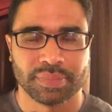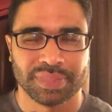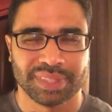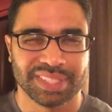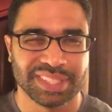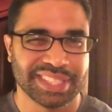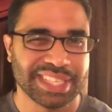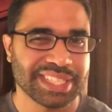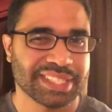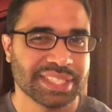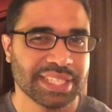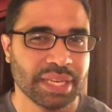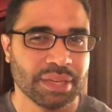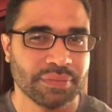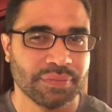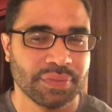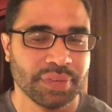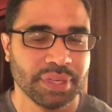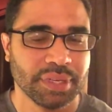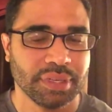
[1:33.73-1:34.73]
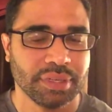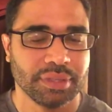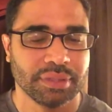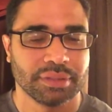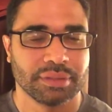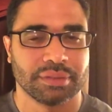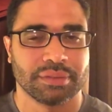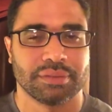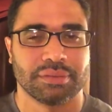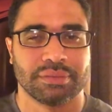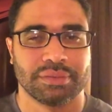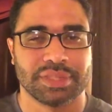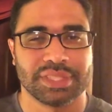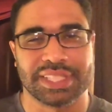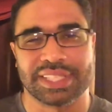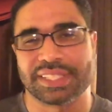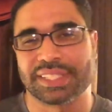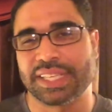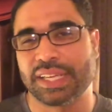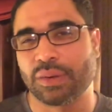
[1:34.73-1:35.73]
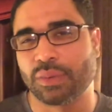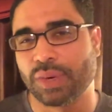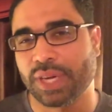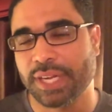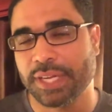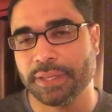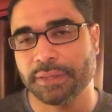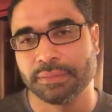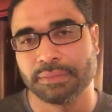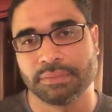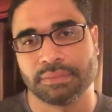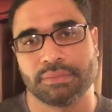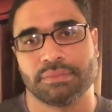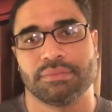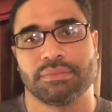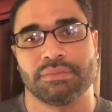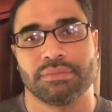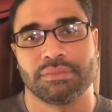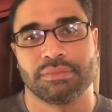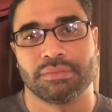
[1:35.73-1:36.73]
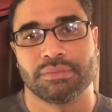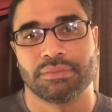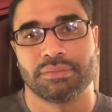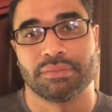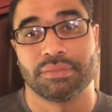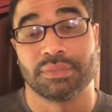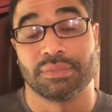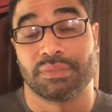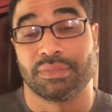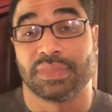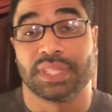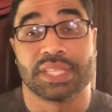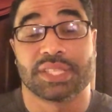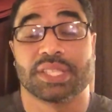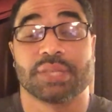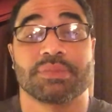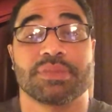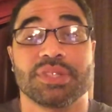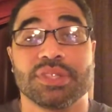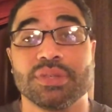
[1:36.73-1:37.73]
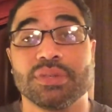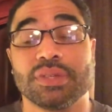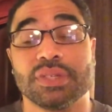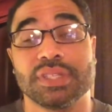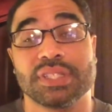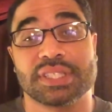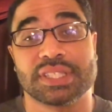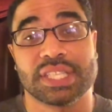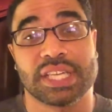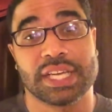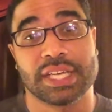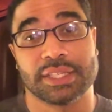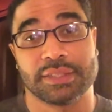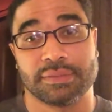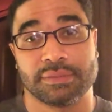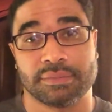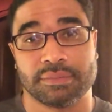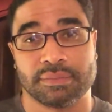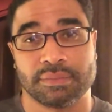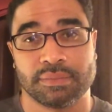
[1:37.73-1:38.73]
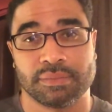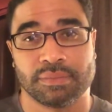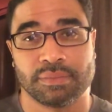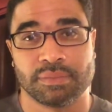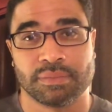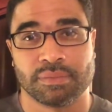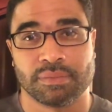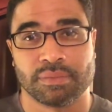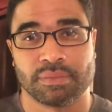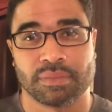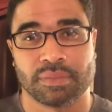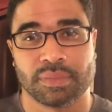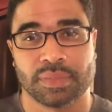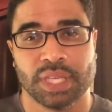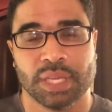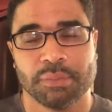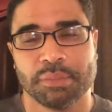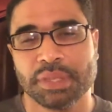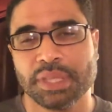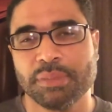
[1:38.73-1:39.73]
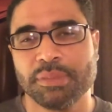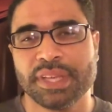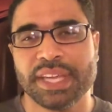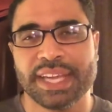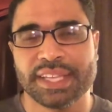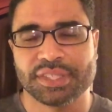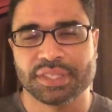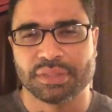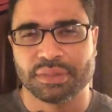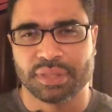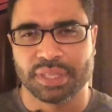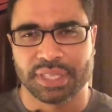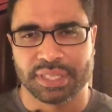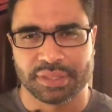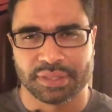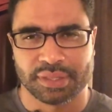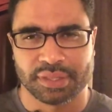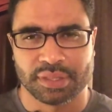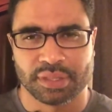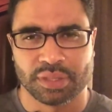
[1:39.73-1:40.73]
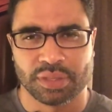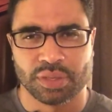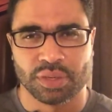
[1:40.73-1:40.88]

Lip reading: Does that sound fair? Does that sound right? That's up to you to decide. But let me ask you this.